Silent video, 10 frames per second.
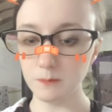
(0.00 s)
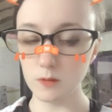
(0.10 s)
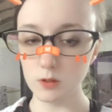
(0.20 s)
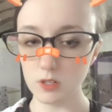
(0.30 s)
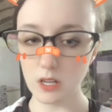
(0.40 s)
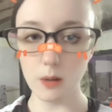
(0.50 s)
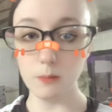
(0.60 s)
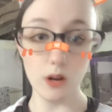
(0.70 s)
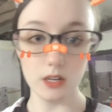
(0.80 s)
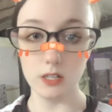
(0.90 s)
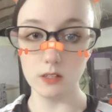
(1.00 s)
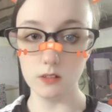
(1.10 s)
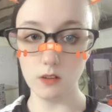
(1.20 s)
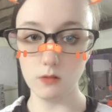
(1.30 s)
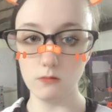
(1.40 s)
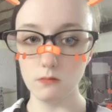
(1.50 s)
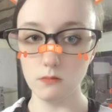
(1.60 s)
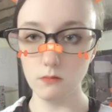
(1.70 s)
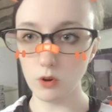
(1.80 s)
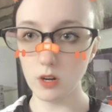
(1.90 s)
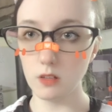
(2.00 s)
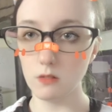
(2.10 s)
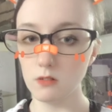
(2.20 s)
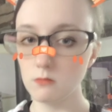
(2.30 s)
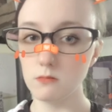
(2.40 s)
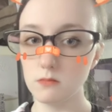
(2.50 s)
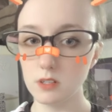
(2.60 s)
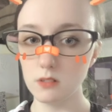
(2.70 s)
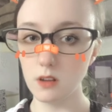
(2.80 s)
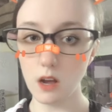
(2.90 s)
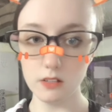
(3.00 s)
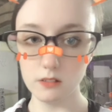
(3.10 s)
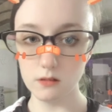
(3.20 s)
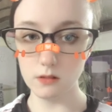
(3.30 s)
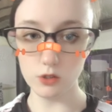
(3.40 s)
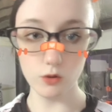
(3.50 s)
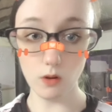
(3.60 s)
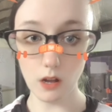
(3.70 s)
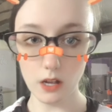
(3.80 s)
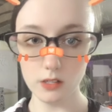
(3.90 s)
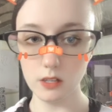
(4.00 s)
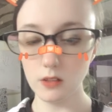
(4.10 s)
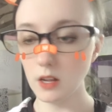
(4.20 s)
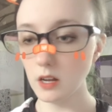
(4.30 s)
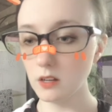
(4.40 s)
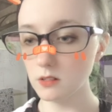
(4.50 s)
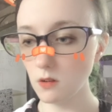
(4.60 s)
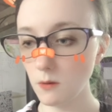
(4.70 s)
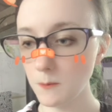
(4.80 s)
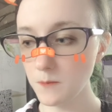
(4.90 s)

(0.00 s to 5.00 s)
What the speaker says: it's just kind of practice and learning the shortcuts and things. So